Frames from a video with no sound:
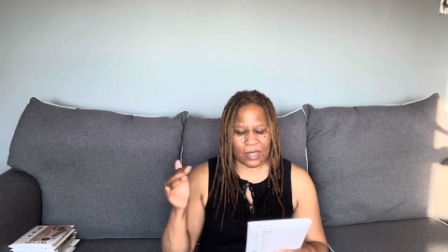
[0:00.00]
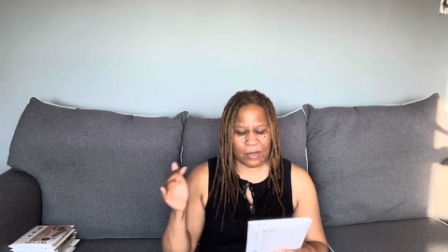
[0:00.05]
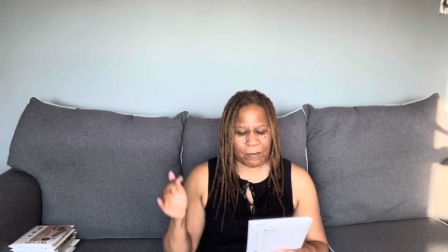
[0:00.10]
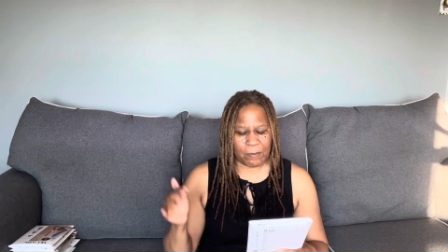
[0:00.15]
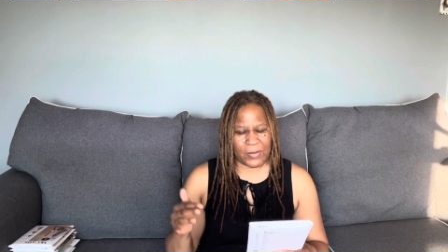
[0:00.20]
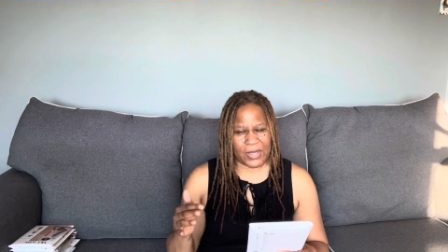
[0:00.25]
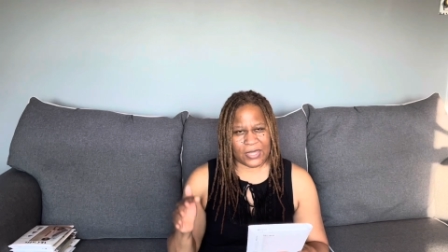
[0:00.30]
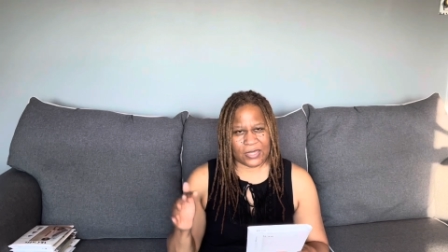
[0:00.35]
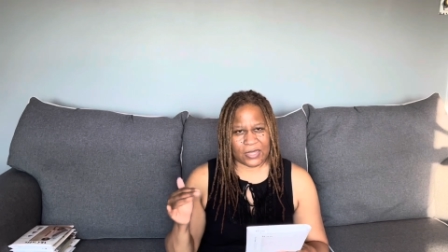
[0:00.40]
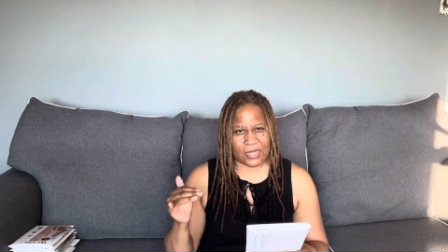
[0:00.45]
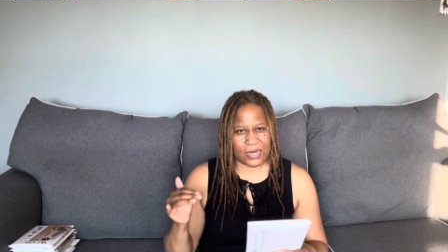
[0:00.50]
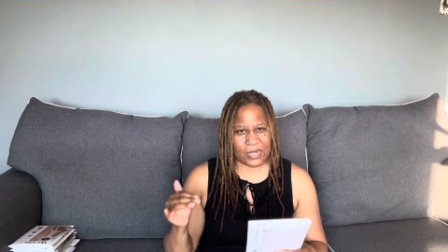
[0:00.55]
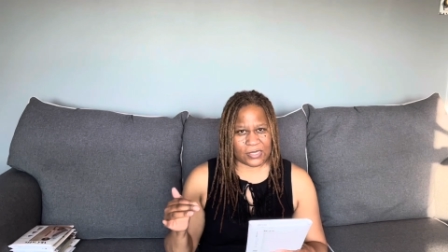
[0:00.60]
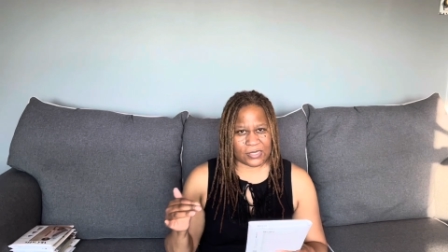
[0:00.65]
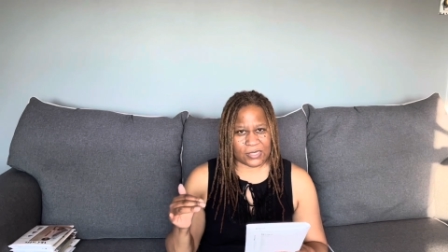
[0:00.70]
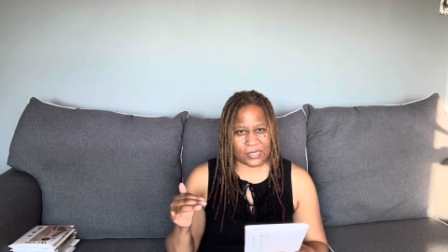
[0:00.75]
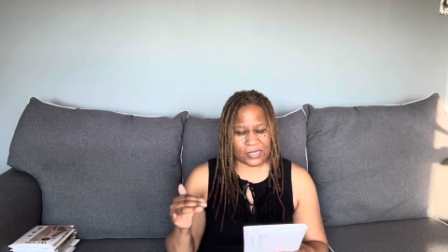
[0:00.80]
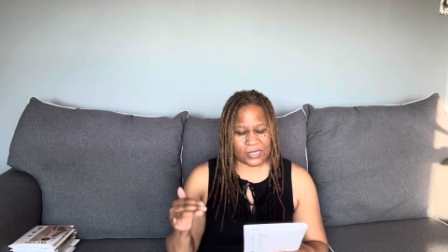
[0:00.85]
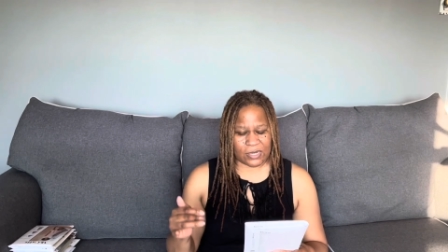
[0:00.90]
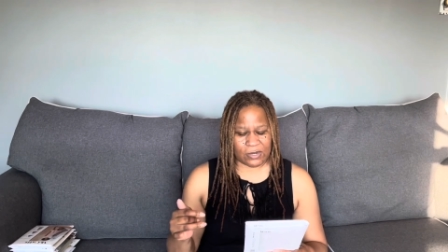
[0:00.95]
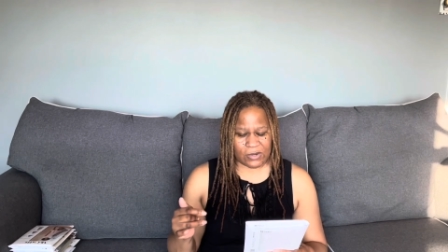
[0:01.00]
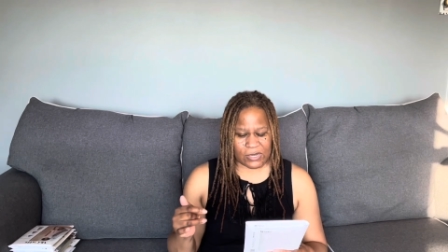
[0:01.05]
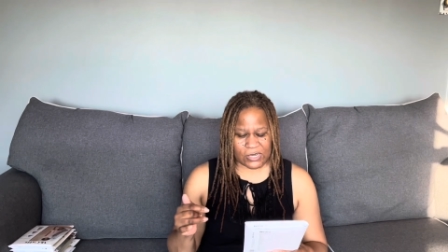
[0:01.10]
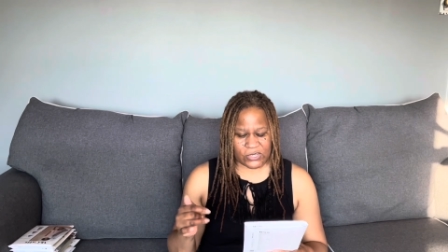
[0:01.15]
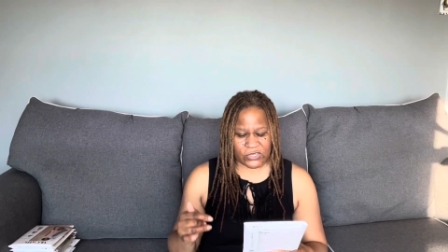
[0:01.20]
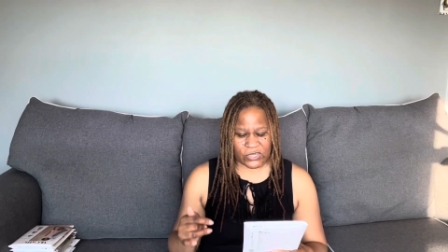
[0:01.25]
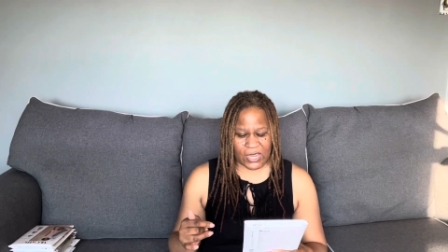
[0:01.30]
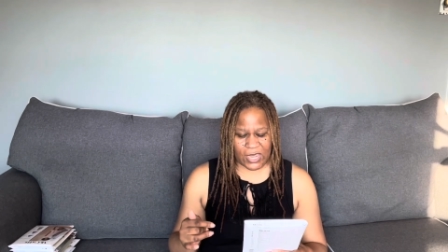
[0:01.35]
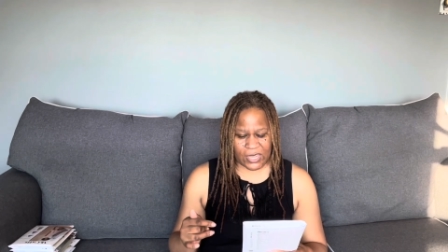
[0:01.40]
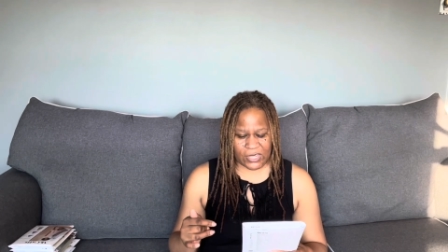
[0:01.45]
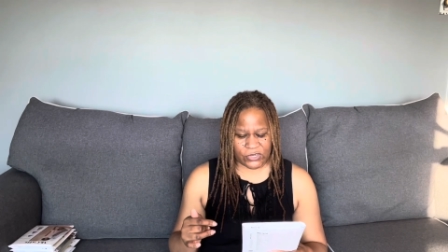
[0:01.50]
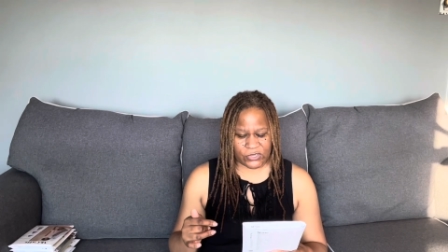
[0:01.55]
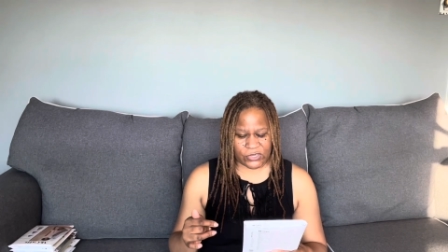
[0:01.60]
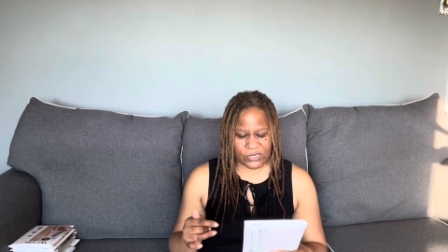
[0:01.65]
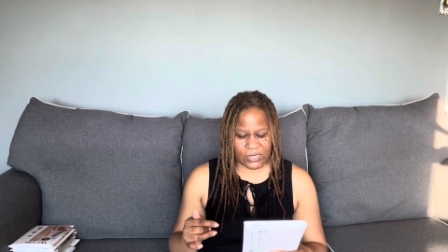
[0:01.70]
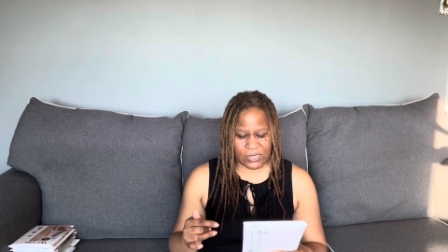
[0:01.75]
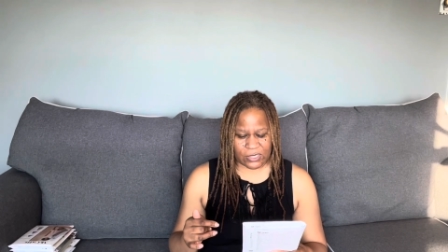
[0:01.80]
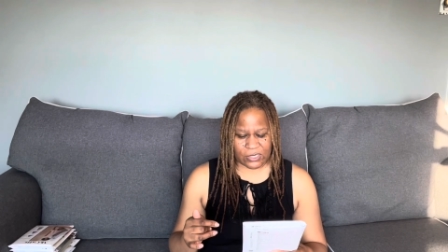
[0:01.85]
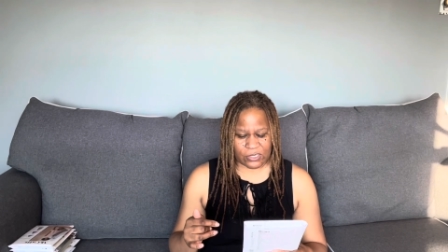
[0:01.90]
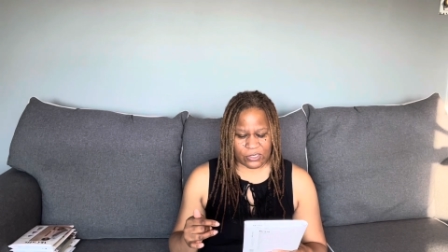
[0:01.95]
make the necessary
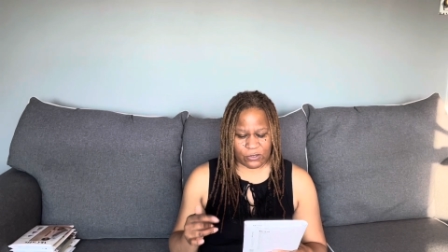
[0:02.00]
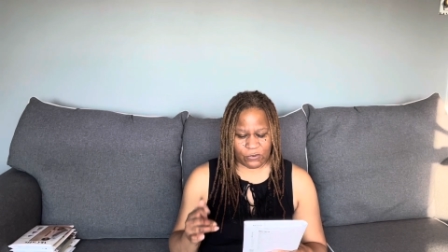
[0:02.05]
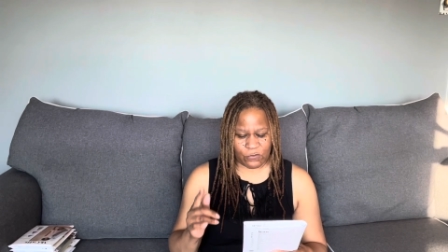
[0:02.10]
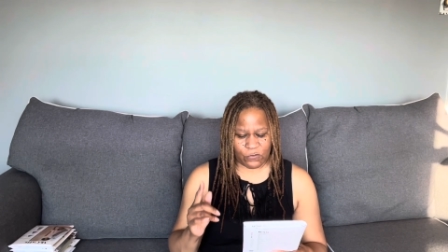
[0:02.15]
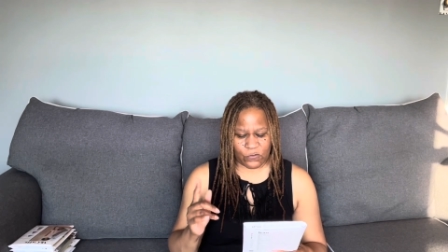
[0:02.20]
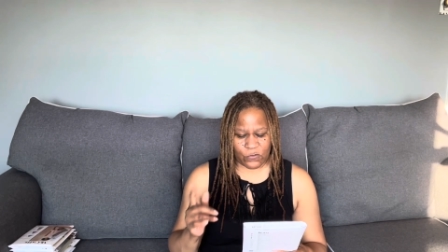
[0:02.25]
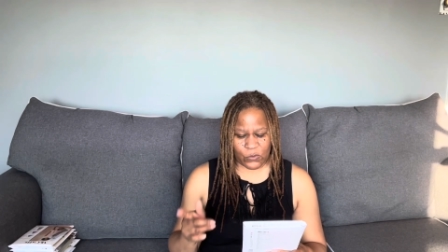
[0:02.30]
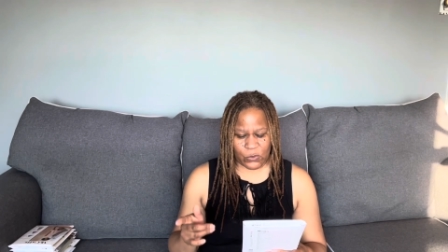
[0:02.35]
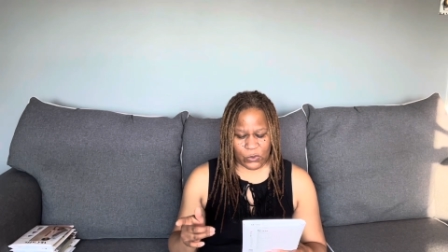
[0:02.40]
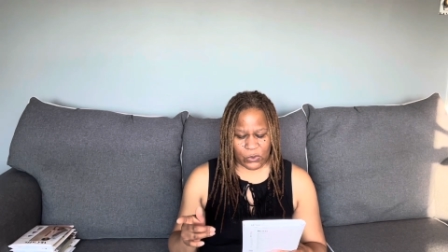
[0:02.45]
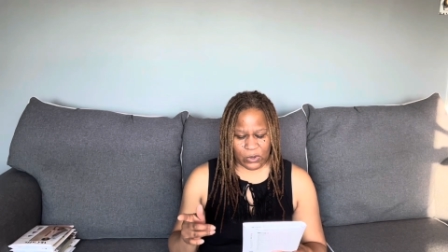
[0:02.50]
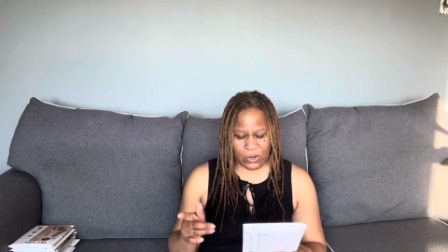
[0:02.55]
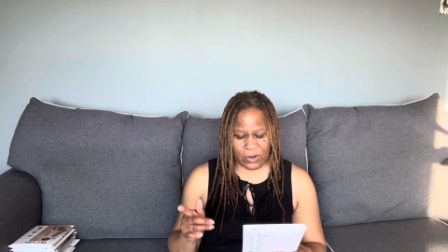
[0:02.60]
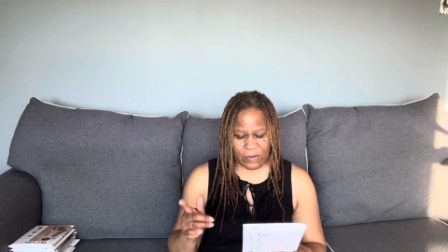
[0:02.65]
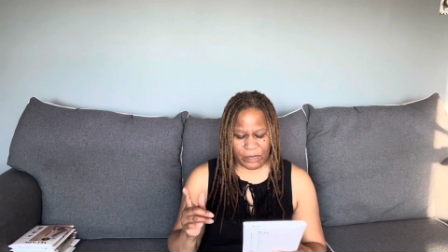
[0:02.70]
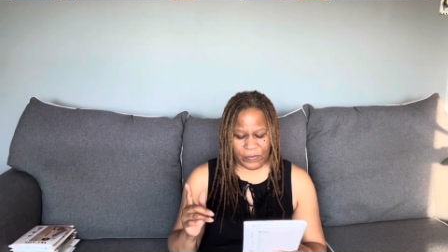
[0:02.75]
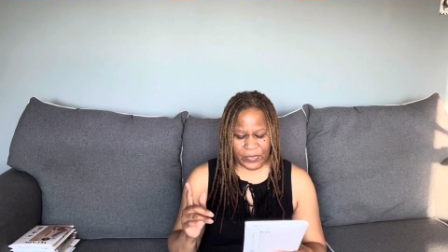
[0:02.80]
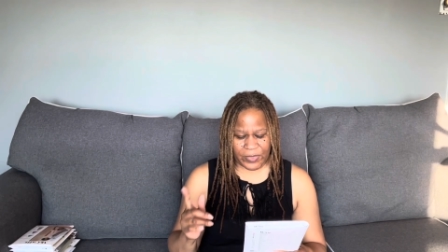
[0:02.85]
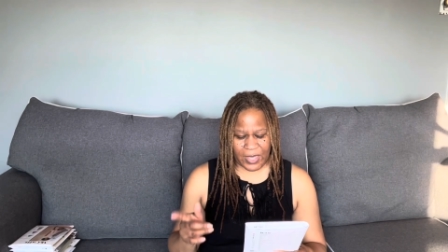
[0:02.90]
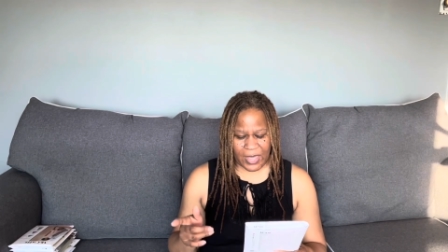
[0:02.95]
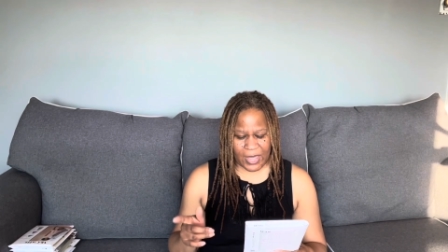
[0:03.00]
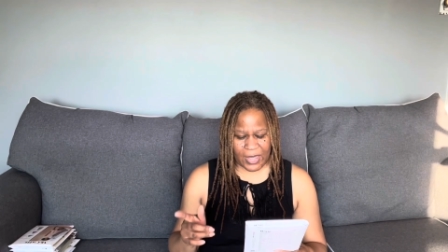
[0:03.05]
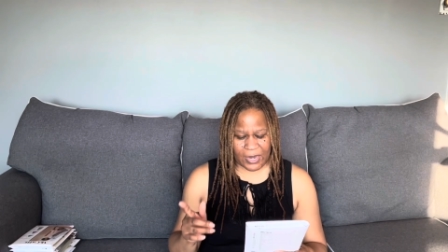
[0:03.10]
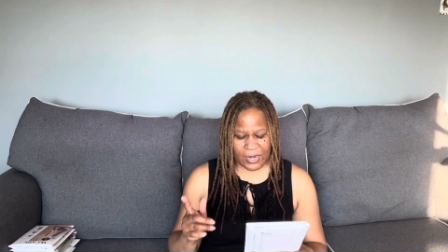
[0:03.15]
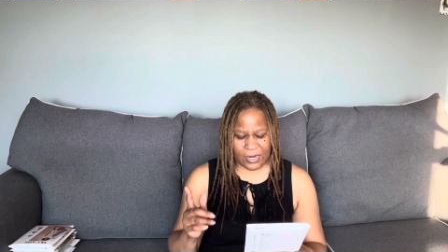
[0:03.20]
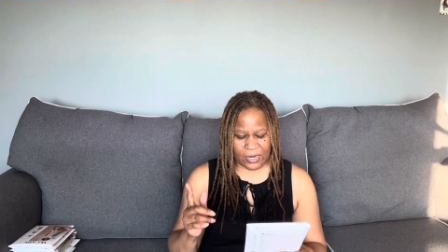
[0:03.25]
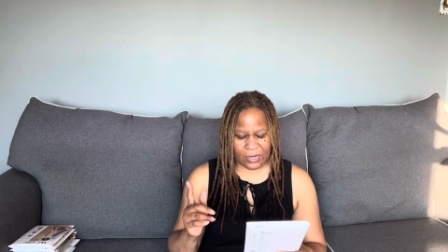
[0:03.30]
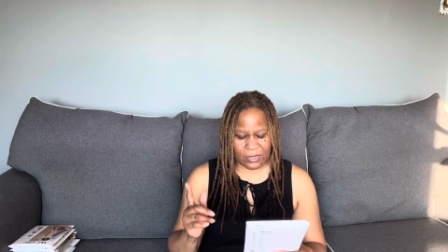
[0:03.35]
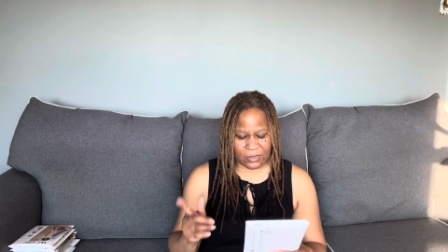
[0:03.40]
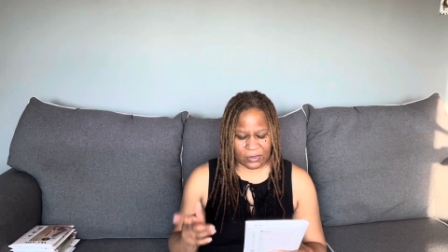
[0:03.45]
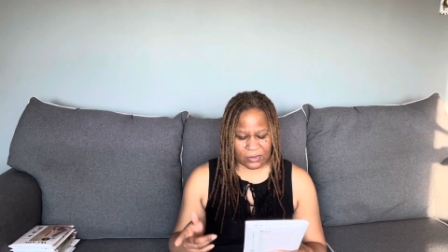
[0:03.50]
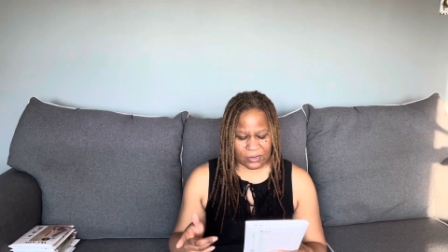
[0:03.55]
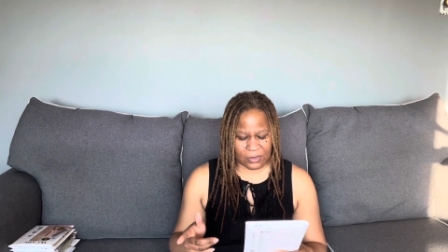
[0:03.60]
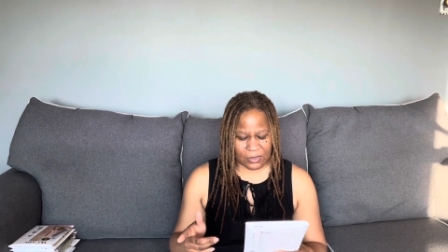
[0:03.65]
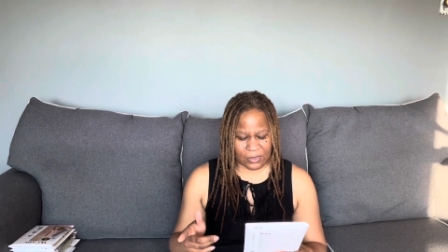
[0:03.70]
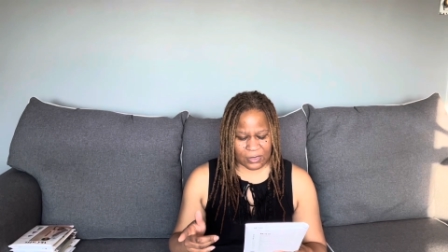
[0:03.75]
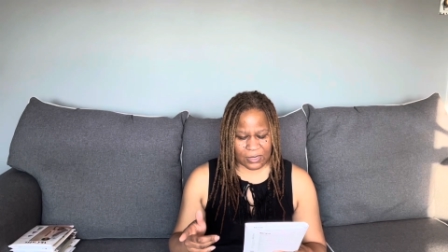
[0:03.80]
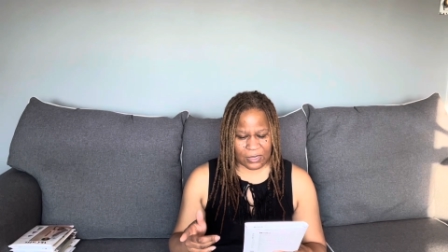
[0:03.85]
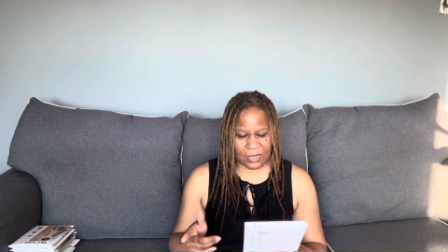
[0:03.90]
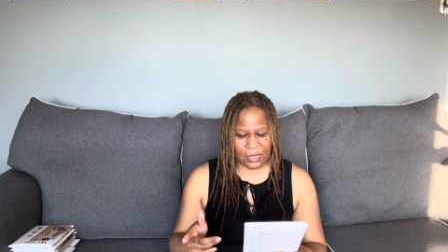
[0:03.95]
changes for that look.